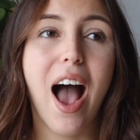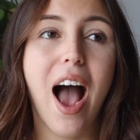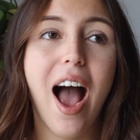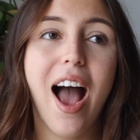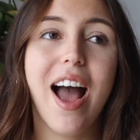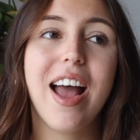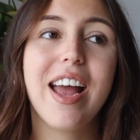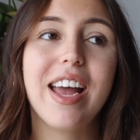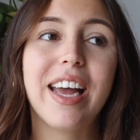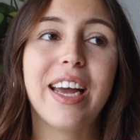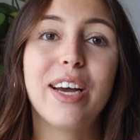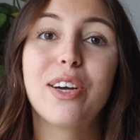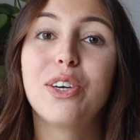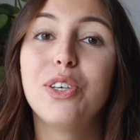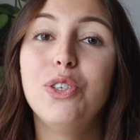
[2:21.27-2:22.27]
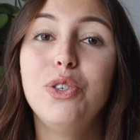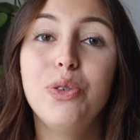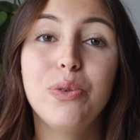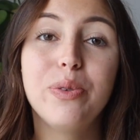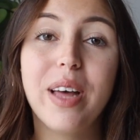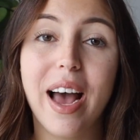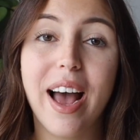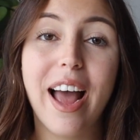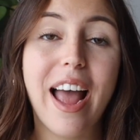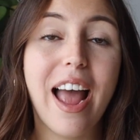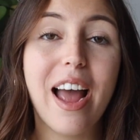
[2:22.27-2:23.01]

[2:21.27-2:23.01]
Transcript: I could do that